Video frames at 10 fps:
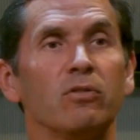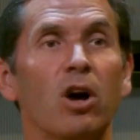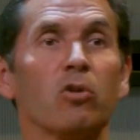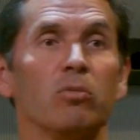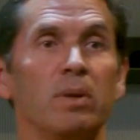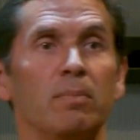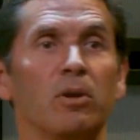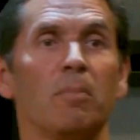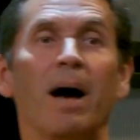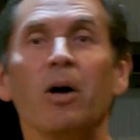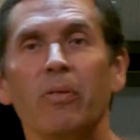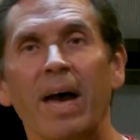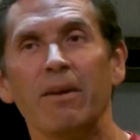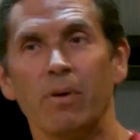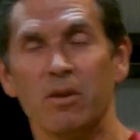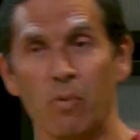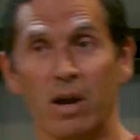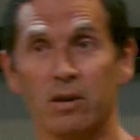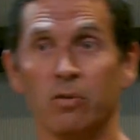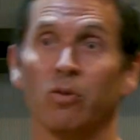talked with people about that, but they want to
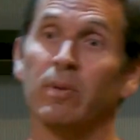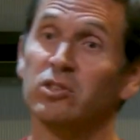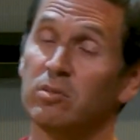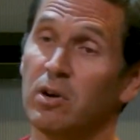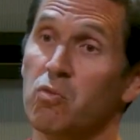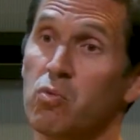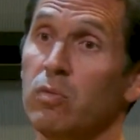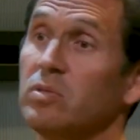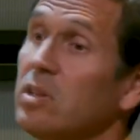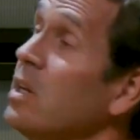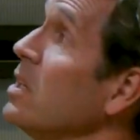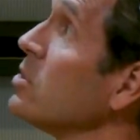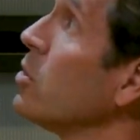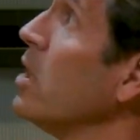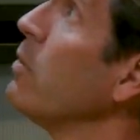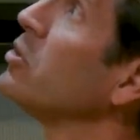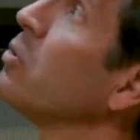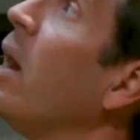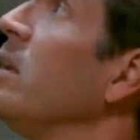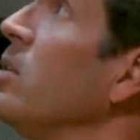know information about roofs. So here we're
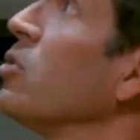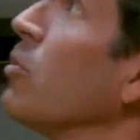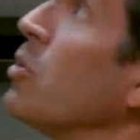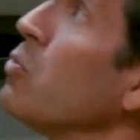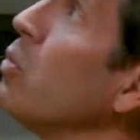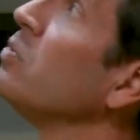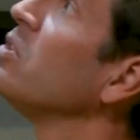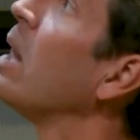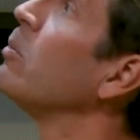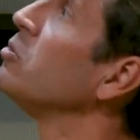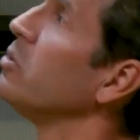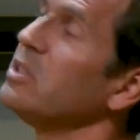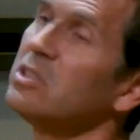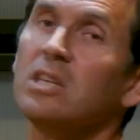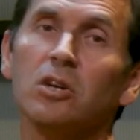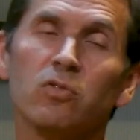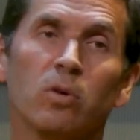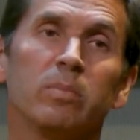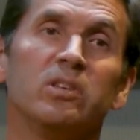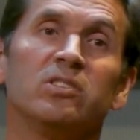trying to determine roof geometries
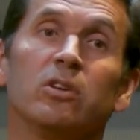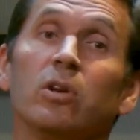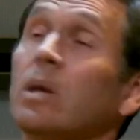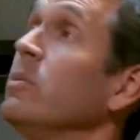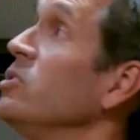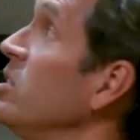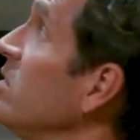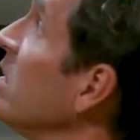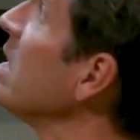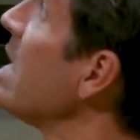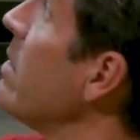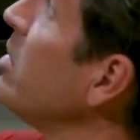from these single images. In this